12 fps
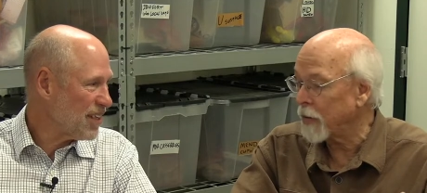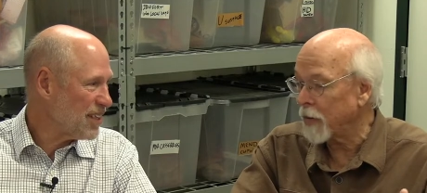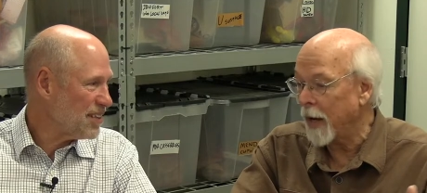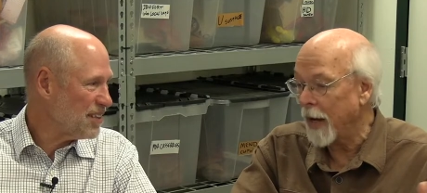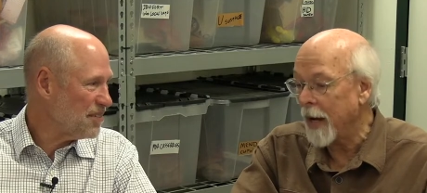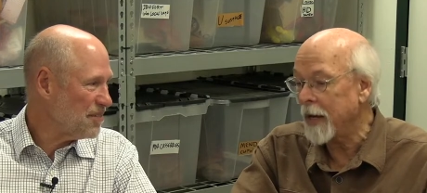
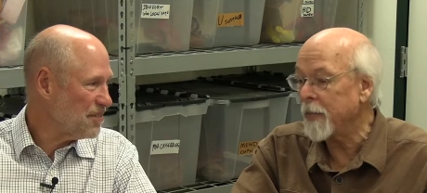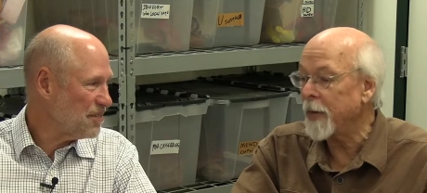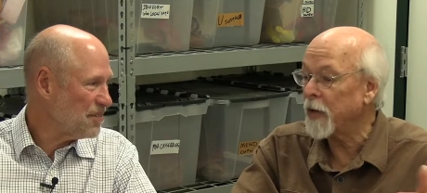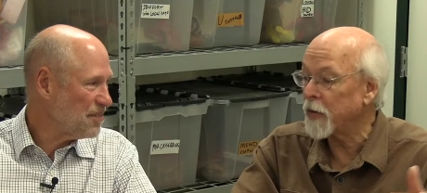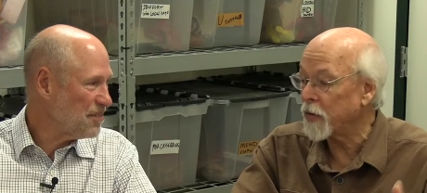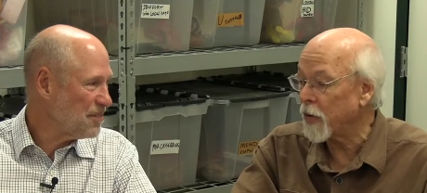
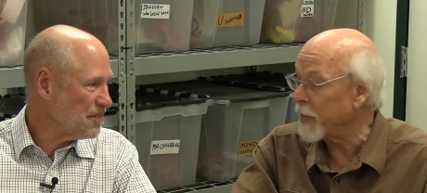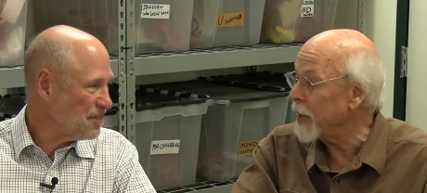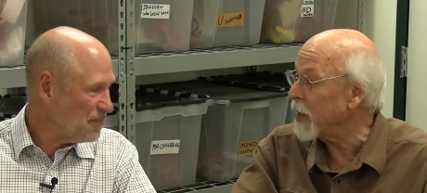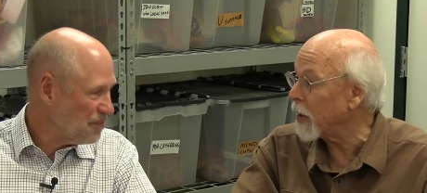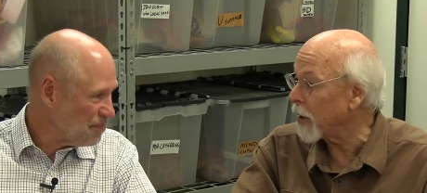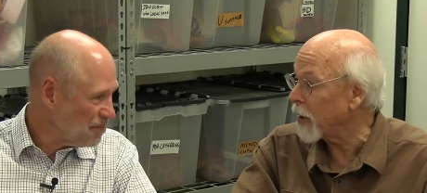Speaker 1: centimeters to a
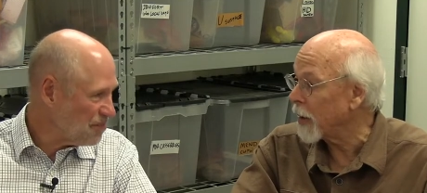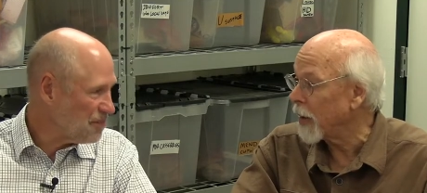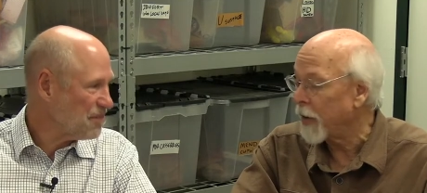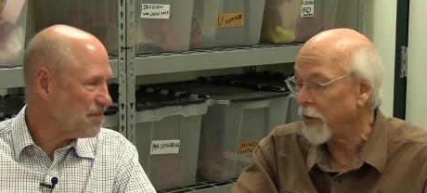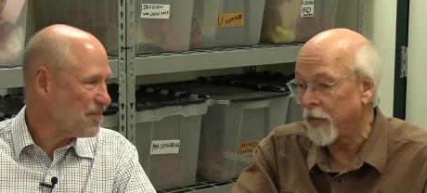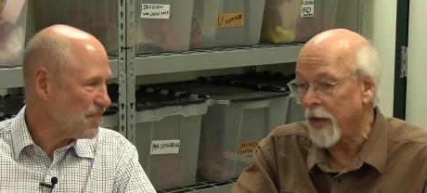meter
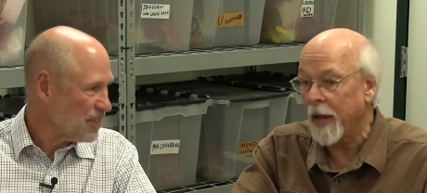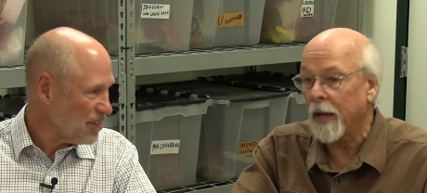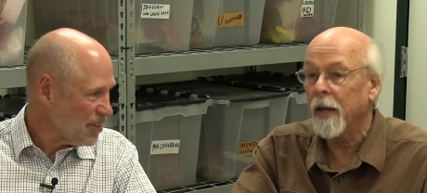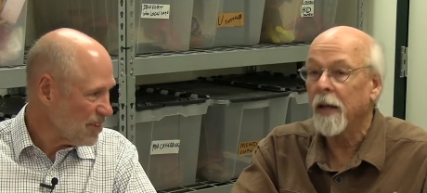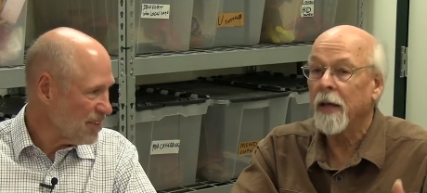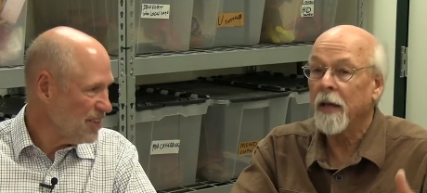thick
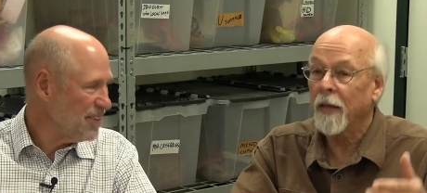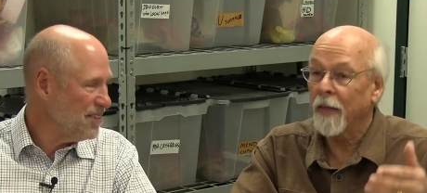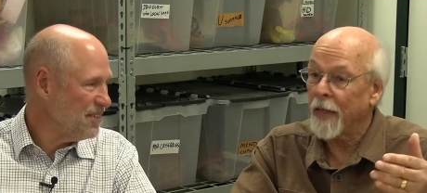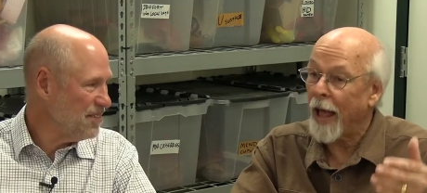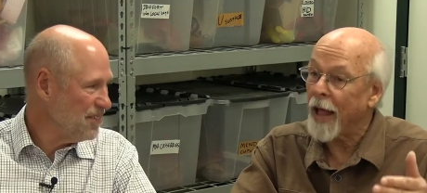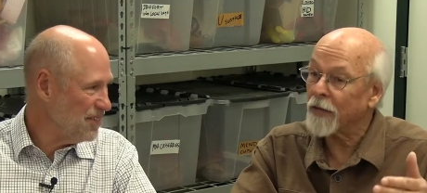
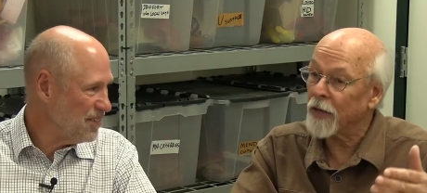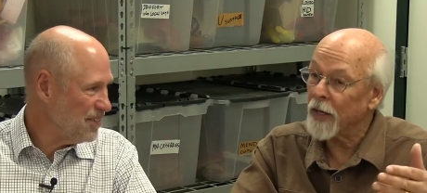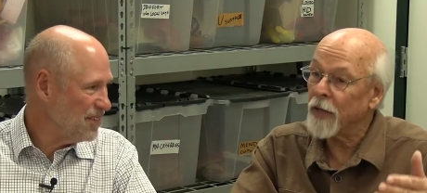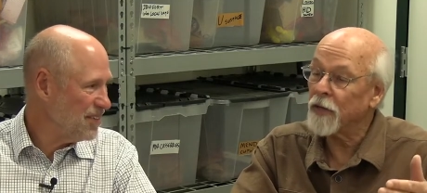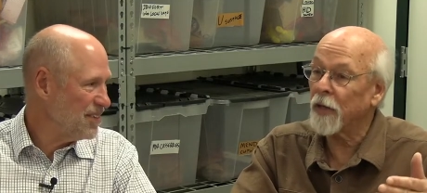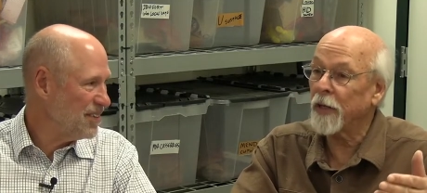that's
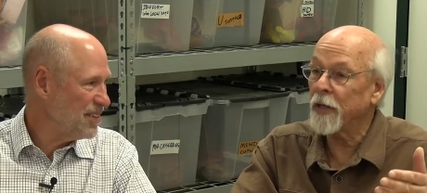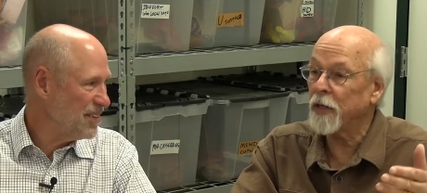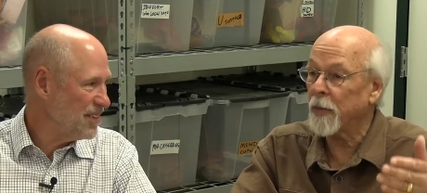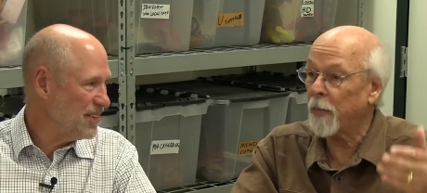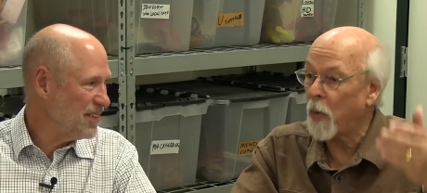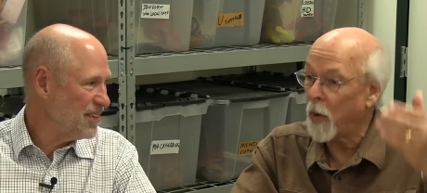easily
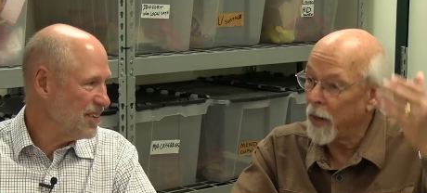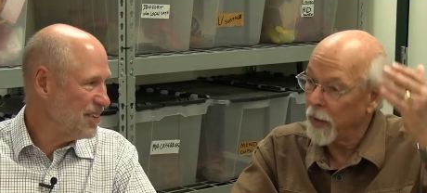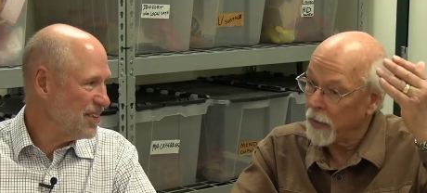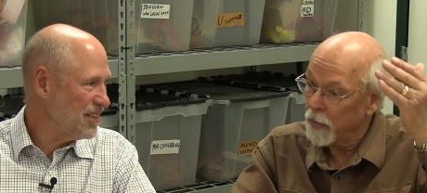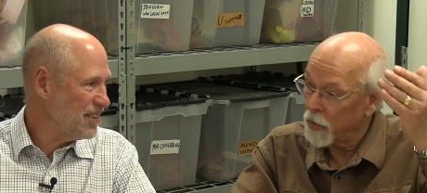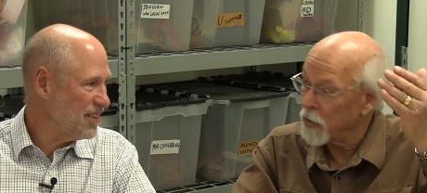
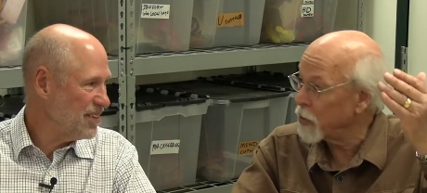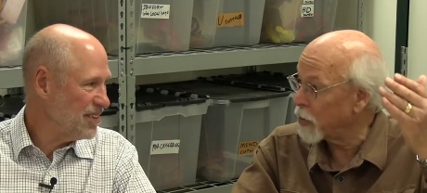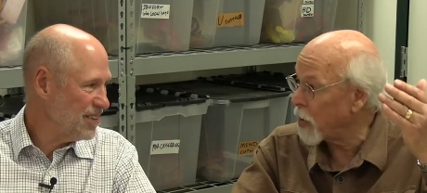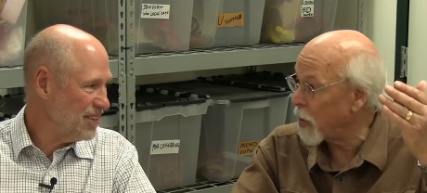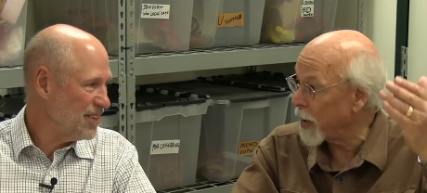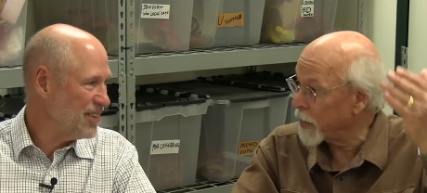supporting two
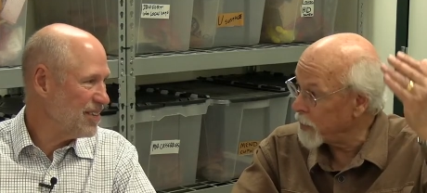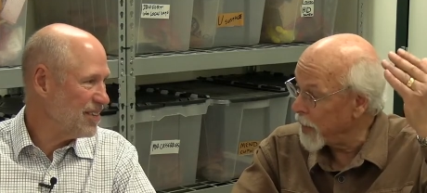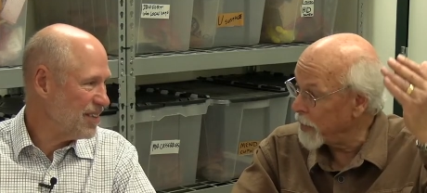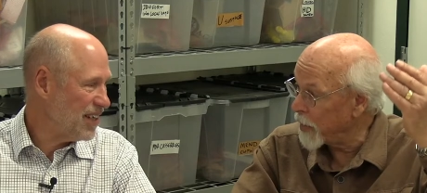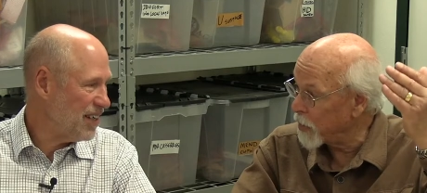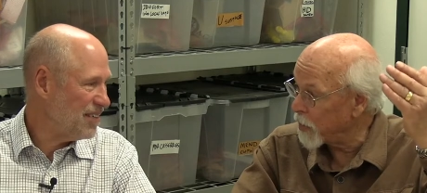stories,
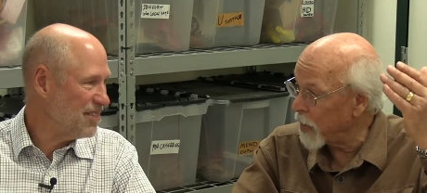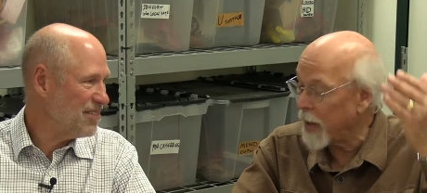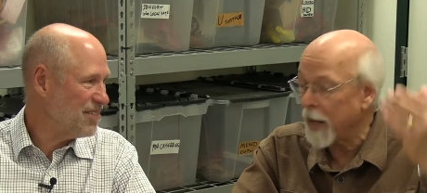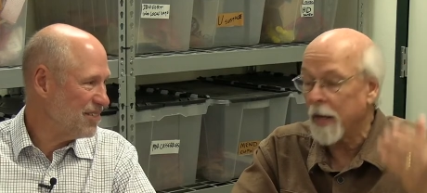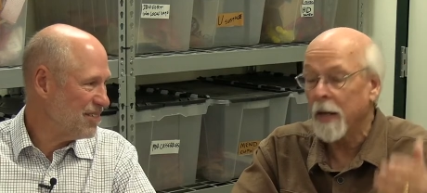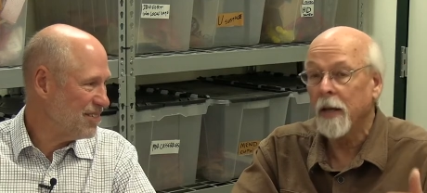maybe
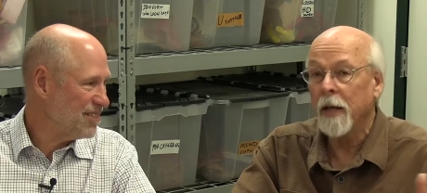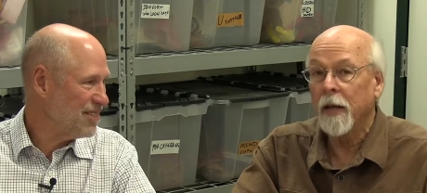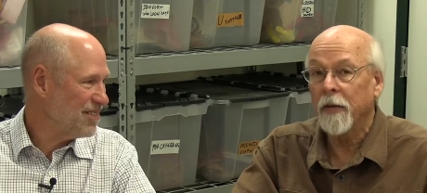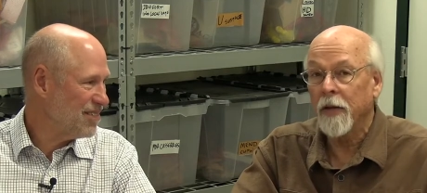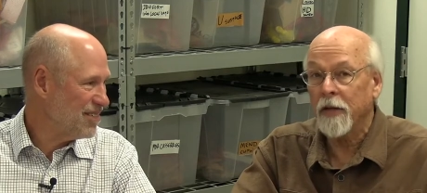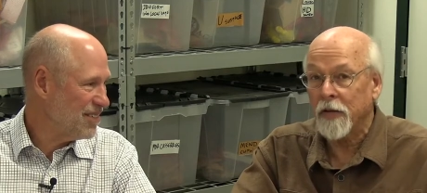three.
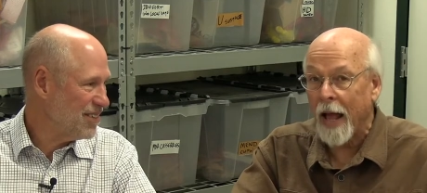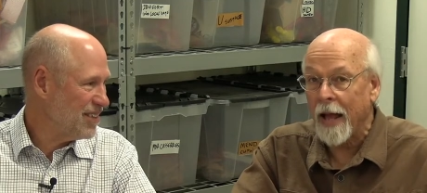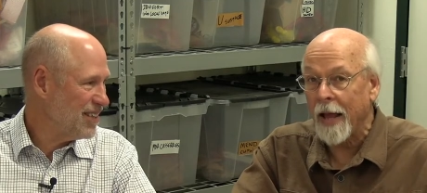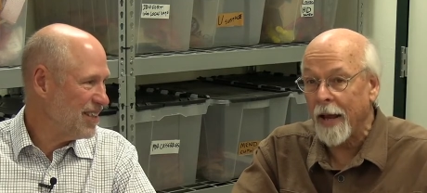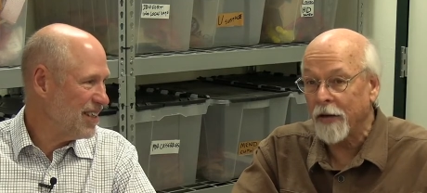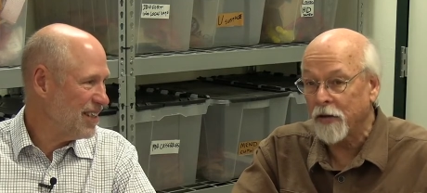These uh,
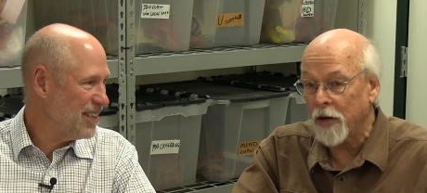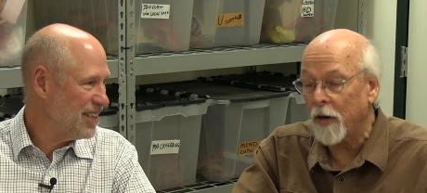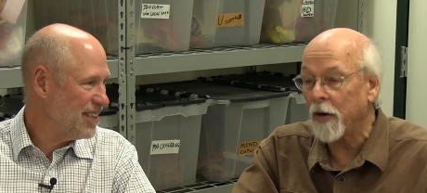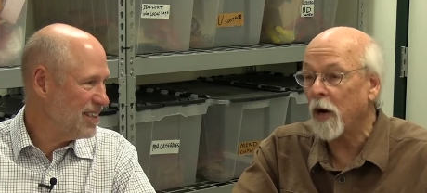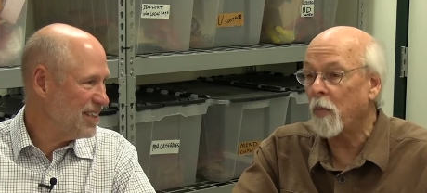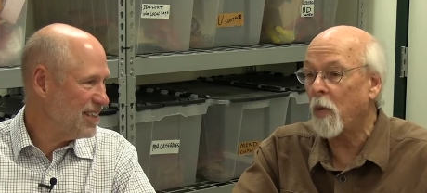exterior